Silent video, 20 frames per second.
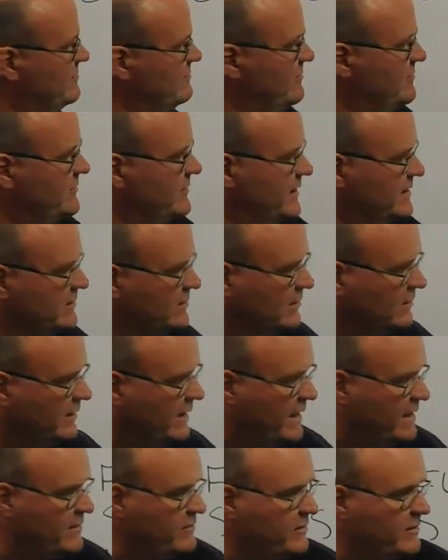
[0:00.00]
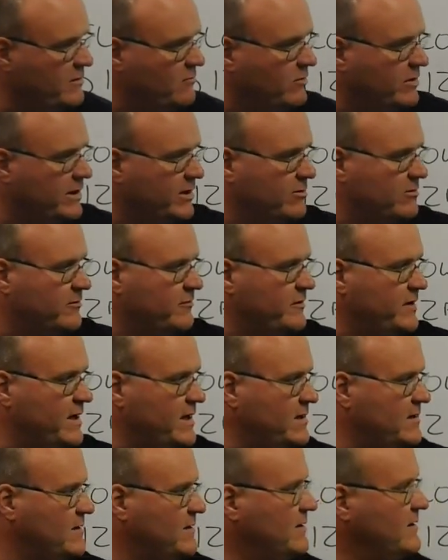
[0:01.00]
we would take the length into 100 feet,
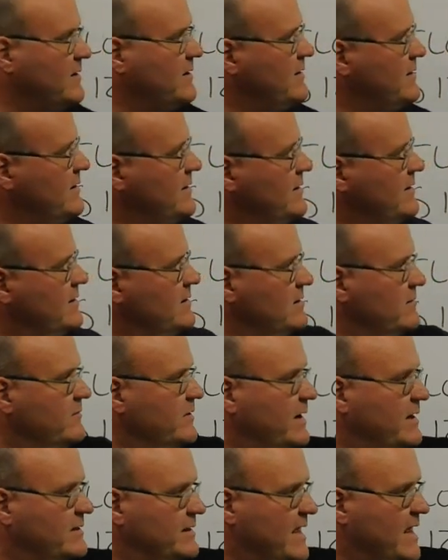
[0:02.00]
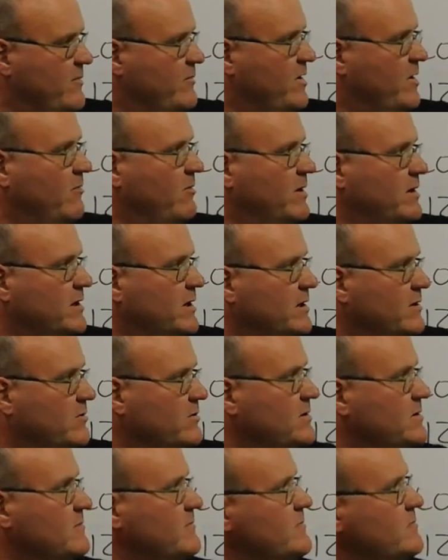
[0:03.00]
divide that by 100,
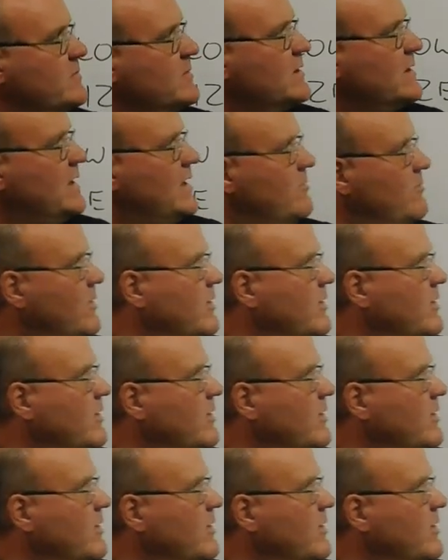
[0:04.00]
and